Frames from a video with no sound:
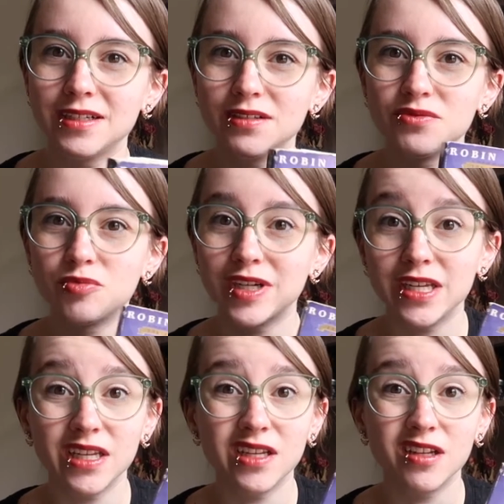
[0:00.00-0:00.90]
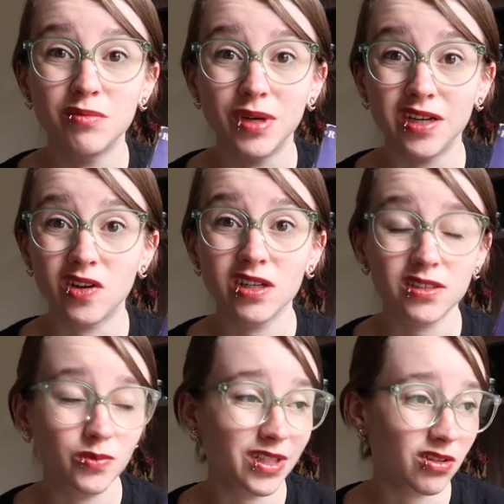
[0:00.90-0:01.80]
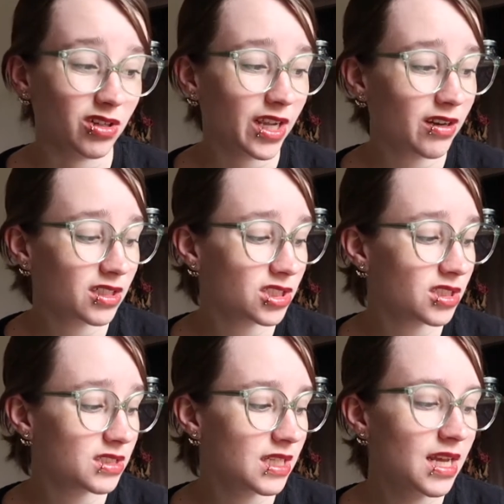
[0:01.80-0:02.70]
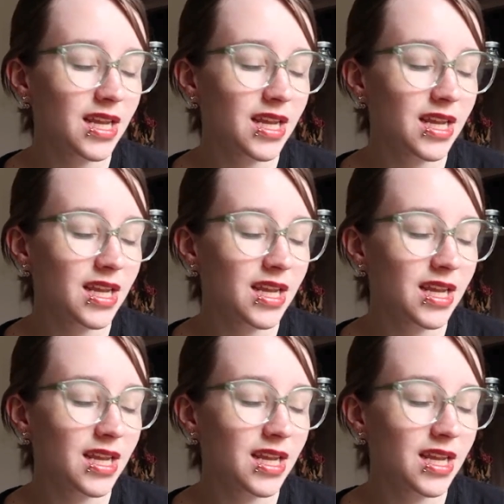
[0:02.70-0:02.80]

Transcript: of breaking my heart with her characters.